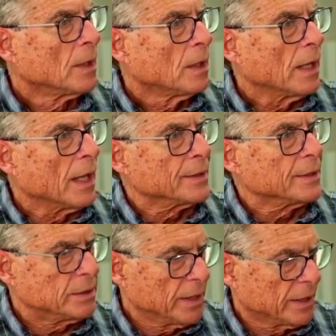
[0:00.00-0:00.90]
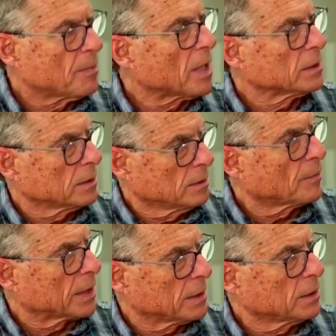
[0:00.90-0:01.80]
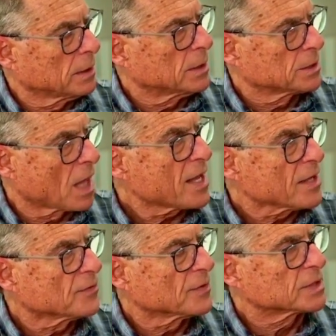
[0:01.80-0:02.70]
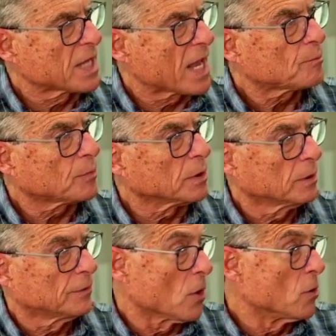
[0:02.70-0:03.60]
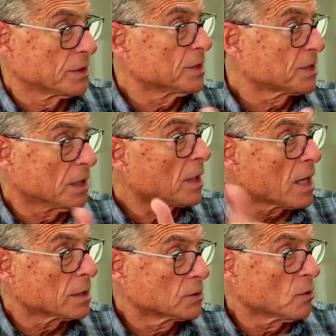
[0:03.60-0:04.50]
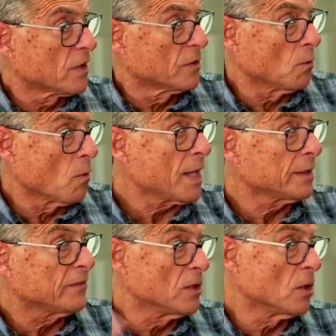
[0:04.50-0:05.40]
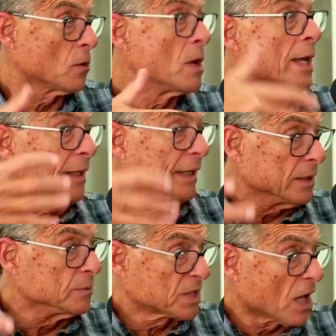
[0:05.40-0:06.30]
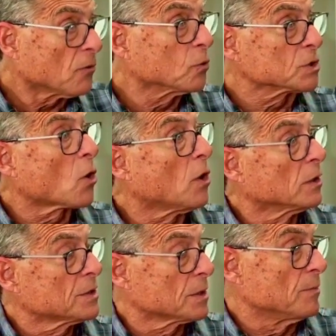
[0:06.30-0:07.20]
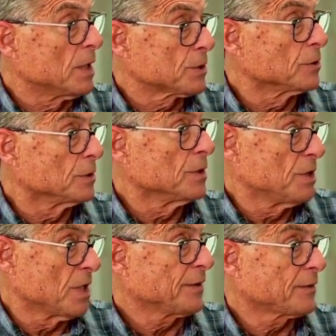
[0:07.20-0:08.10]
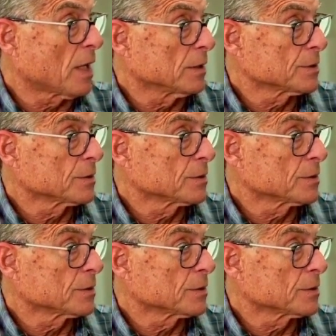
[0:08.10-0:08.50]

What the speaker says: And he did it by his life example of going to the synagogues wherever he went, even though he himself was called as a minister to the Gentiles.